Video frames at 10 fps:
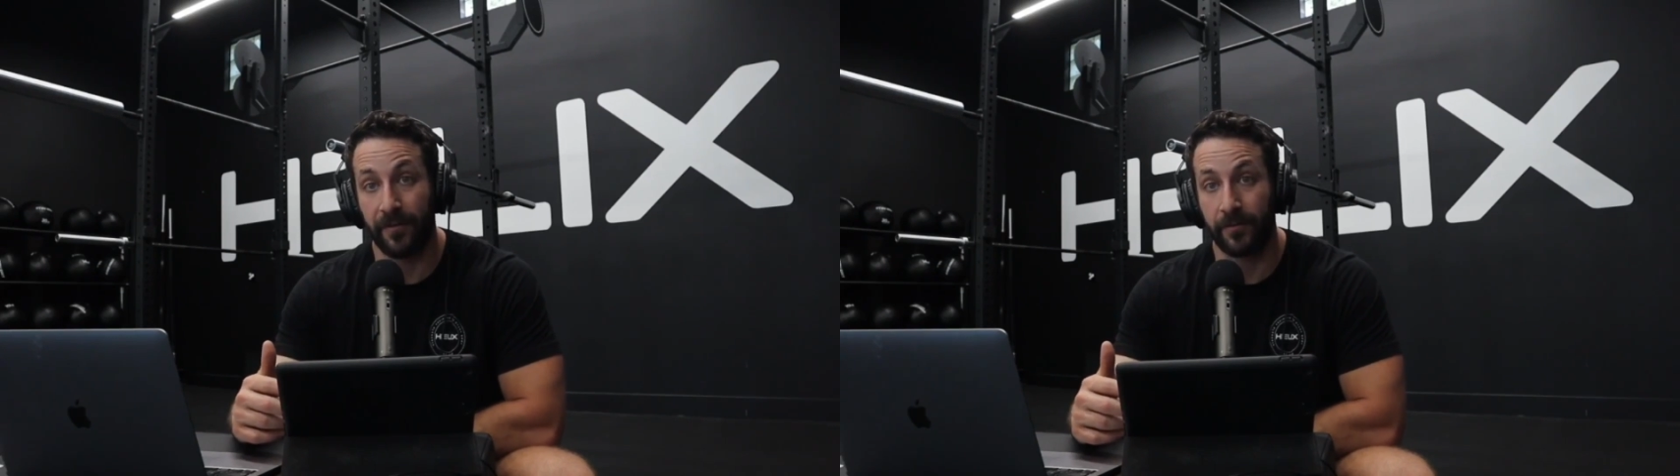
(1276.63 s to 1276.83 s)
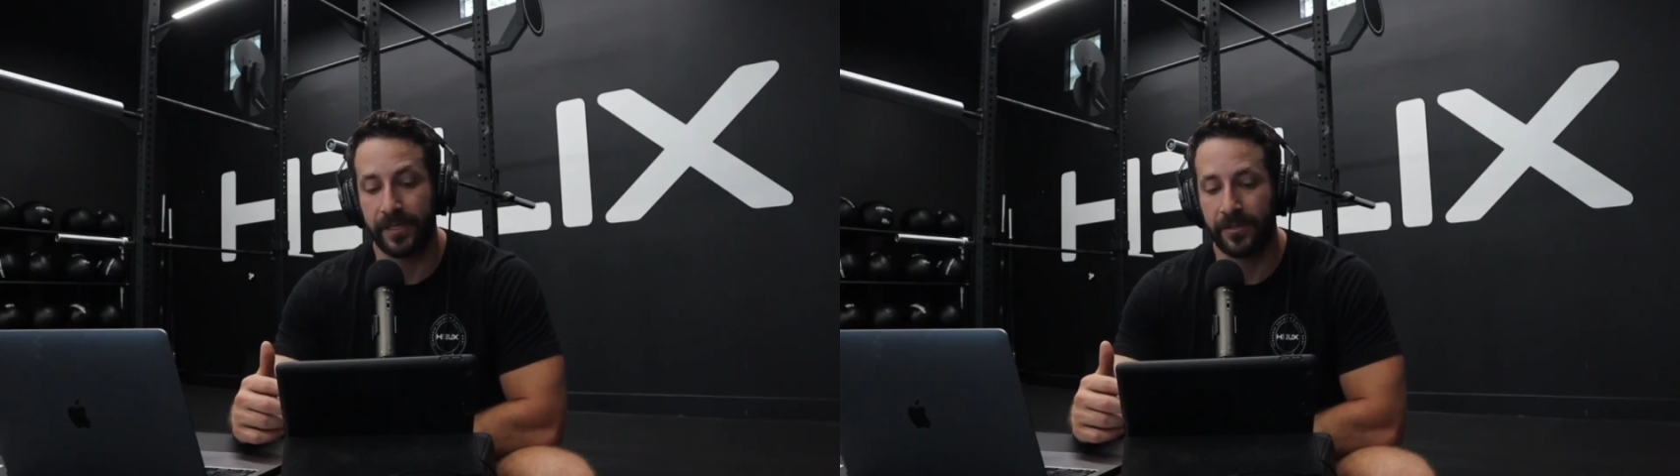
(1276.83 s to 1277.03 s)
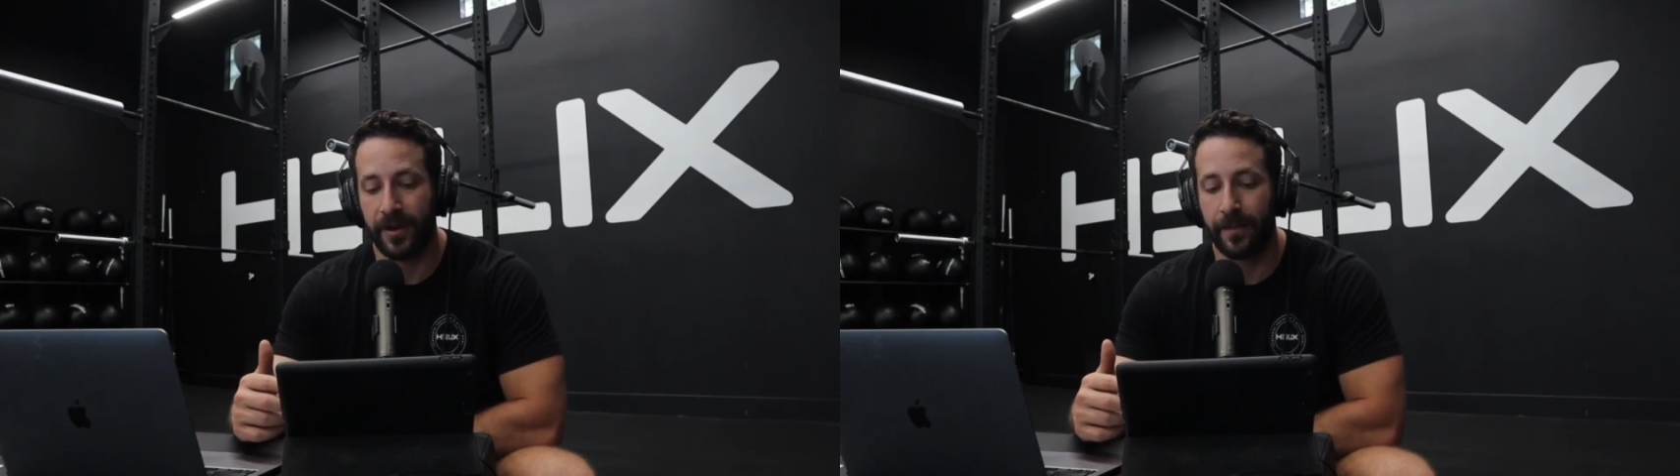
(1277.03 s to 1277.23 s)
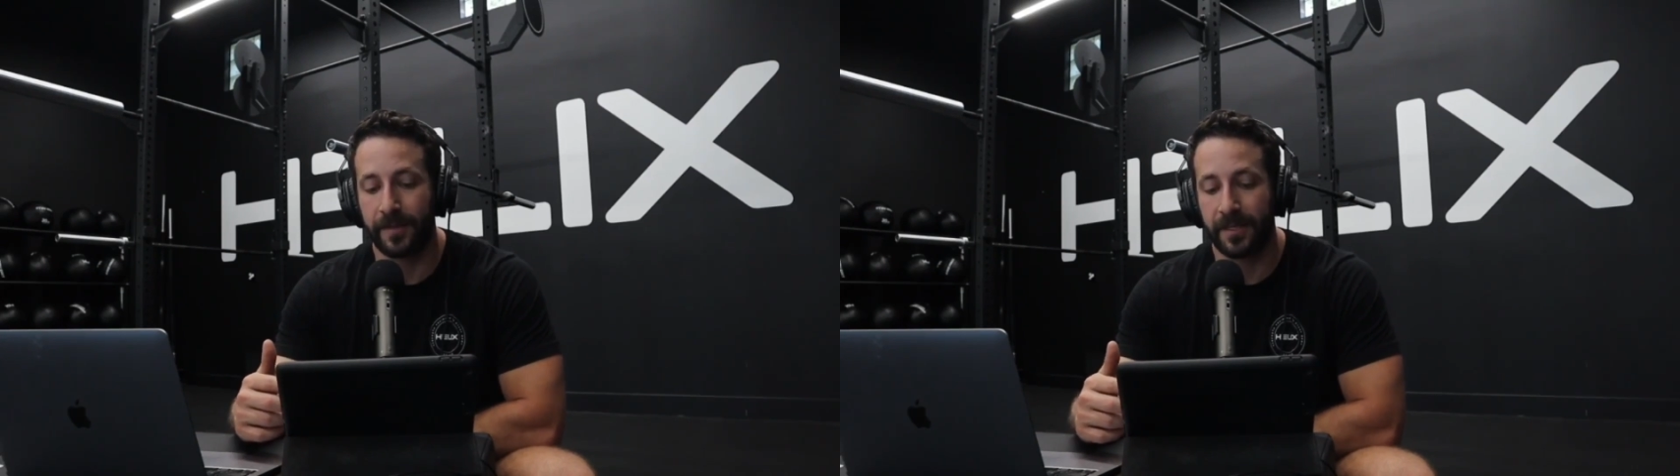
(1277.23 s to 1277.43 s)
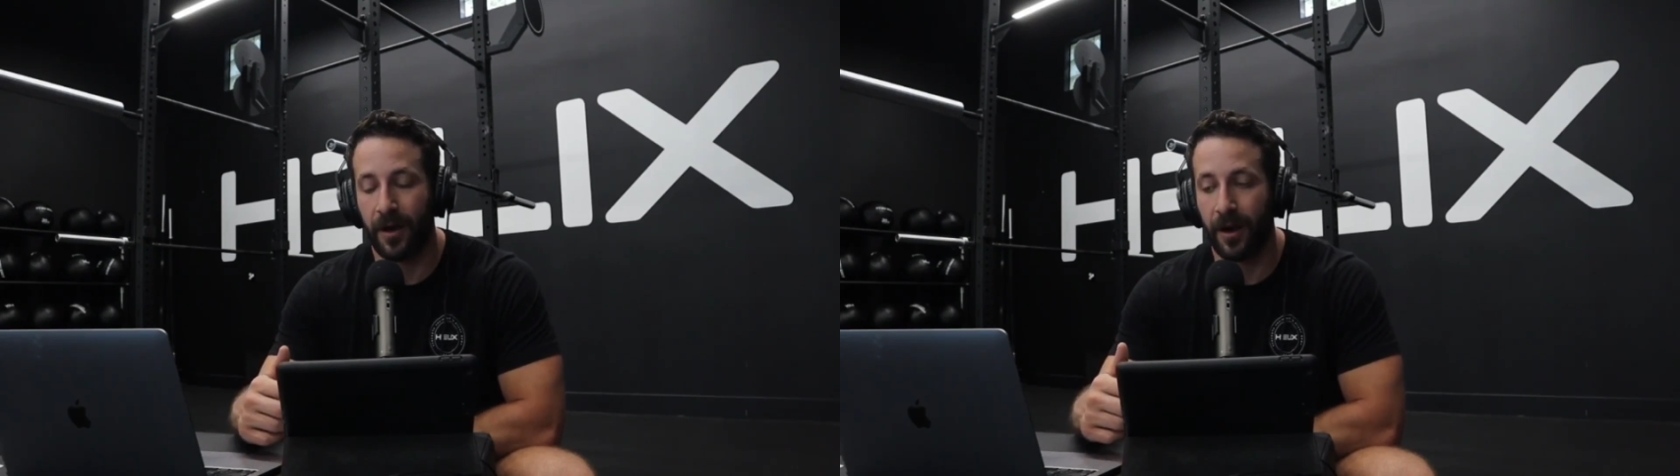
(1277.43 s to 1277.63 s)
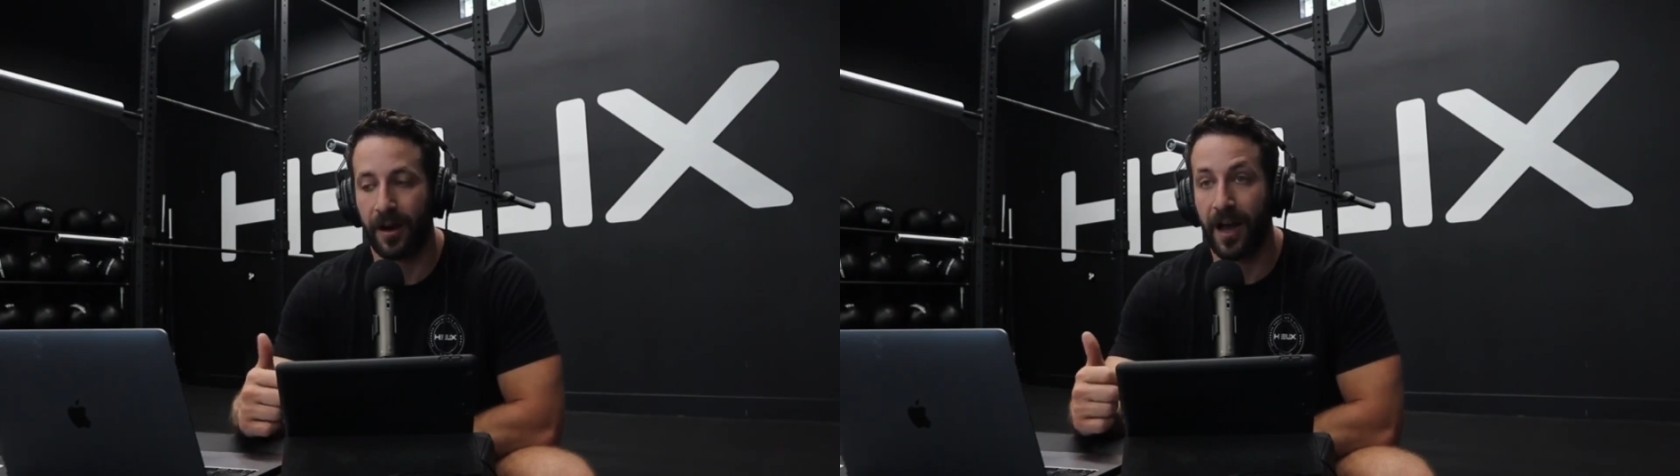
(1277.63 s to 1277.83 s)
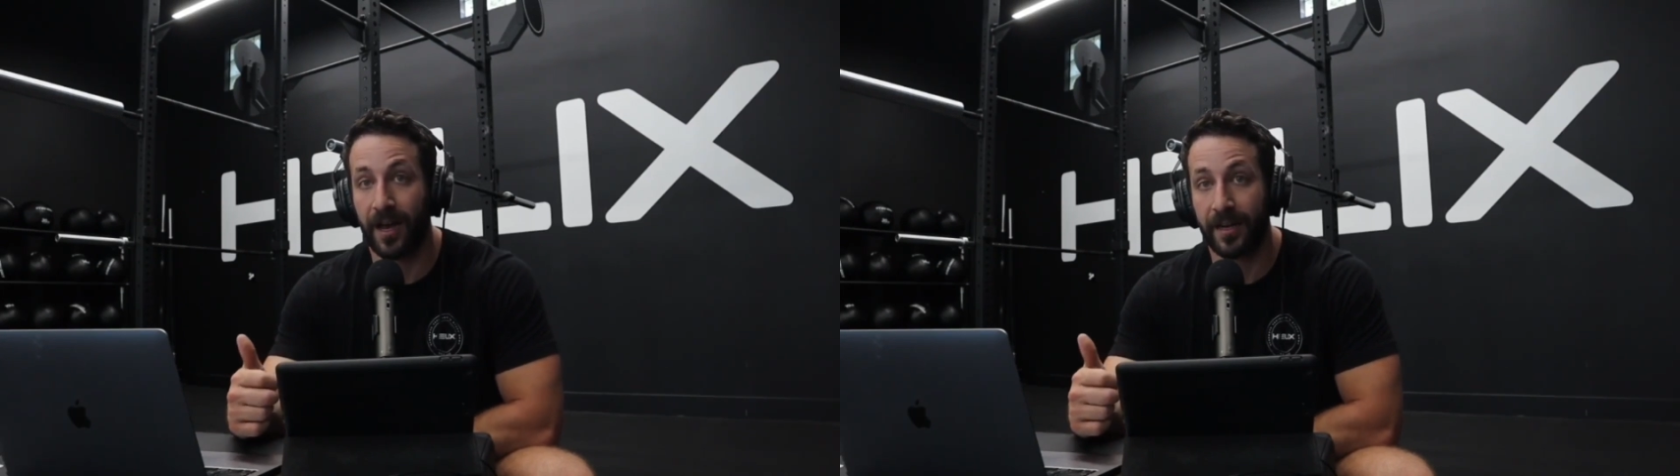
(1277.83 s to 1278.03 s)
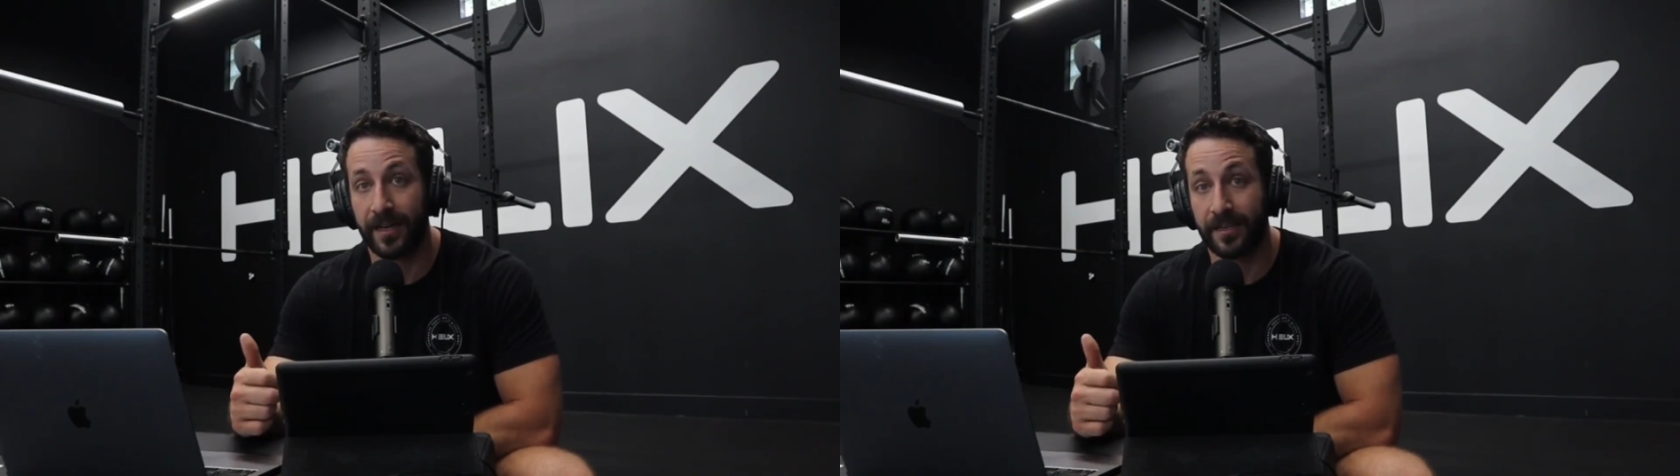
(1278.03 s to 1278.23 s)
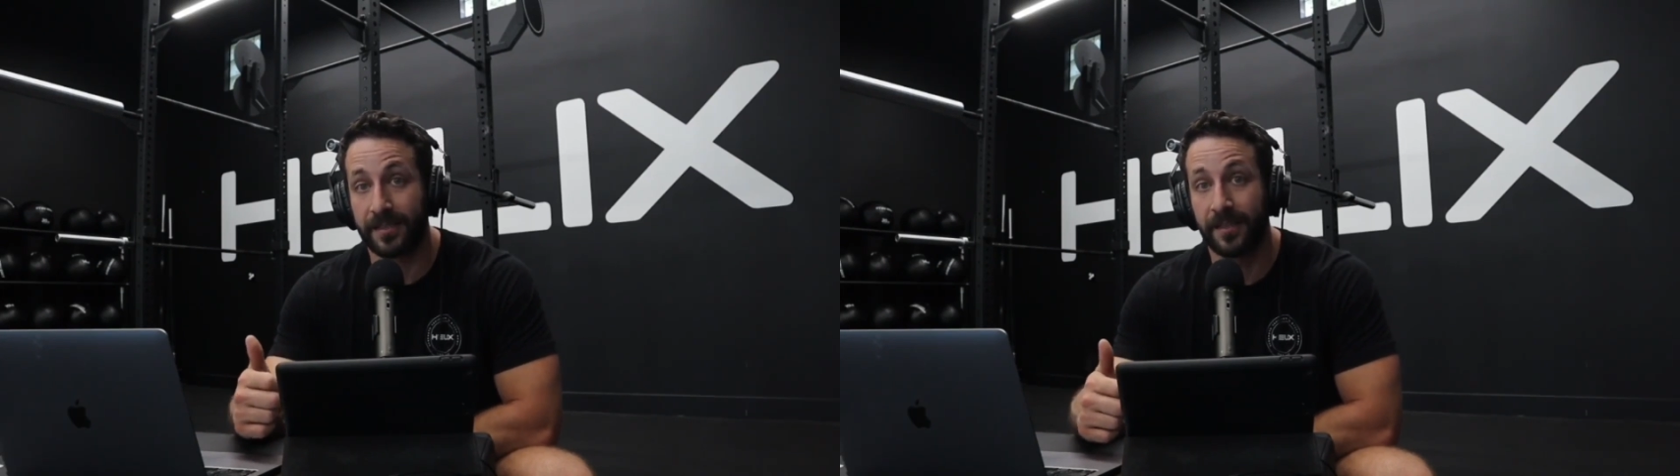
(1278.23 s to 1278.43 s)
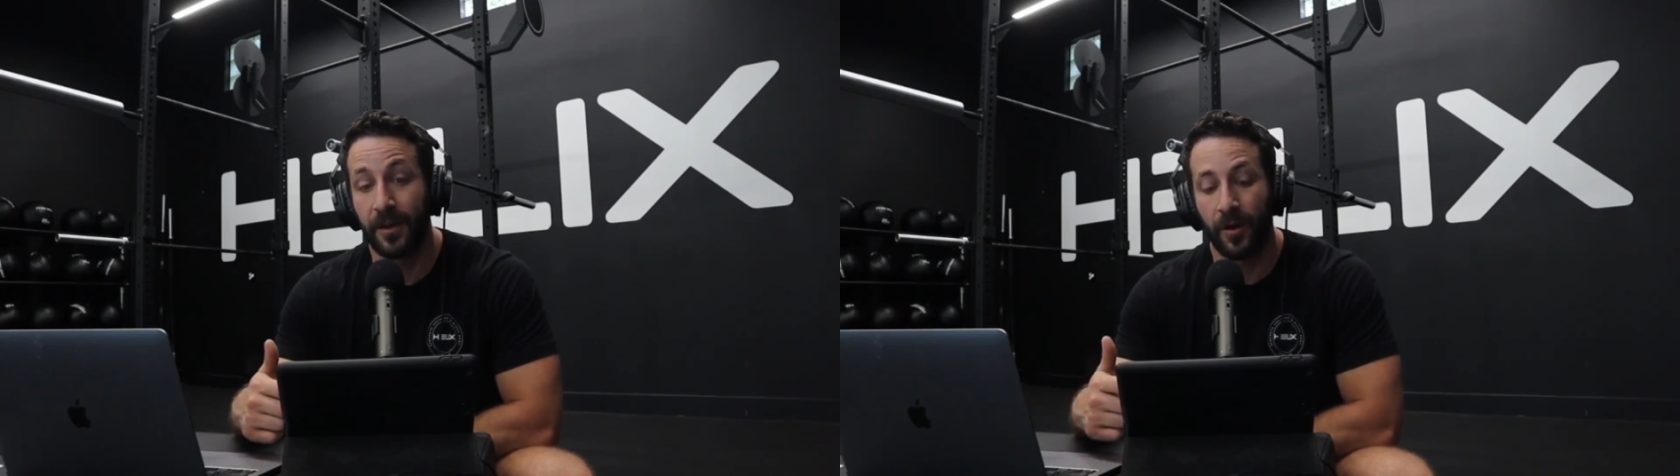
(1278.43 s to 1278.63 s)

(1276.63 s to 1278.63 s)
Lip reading: wrist wraps are Onyx